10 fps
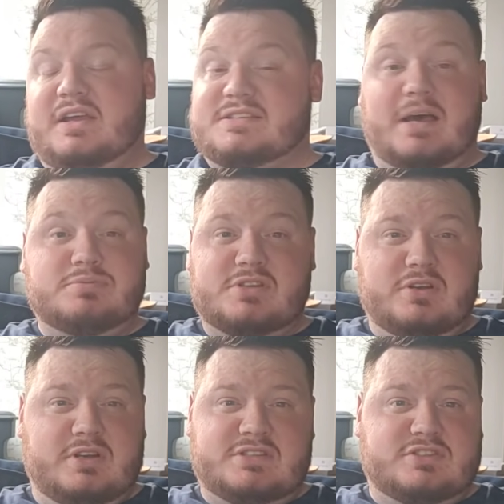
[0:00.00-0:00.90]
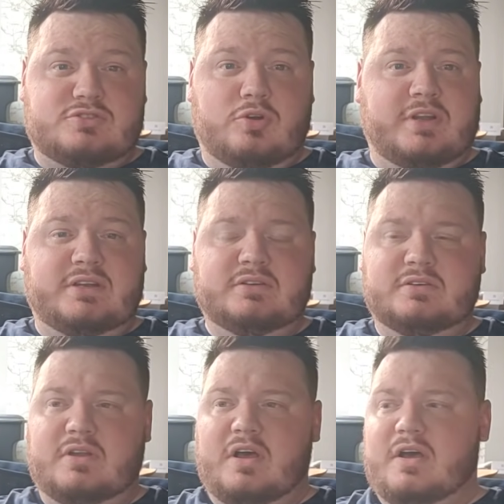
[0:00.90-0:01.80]
it's absolutely
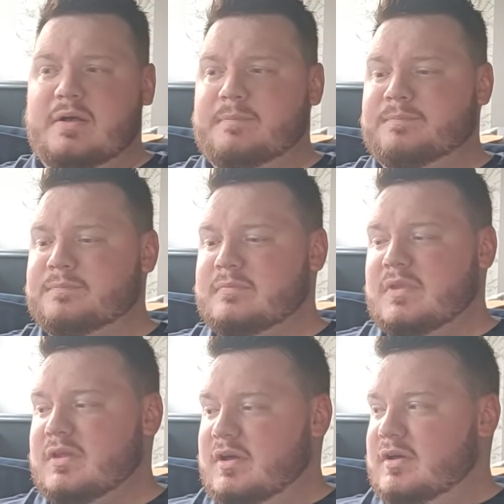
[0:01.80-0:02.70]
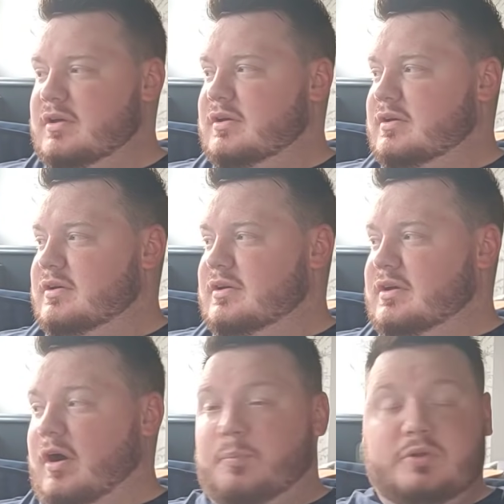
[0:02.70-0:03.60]
stunning. I'll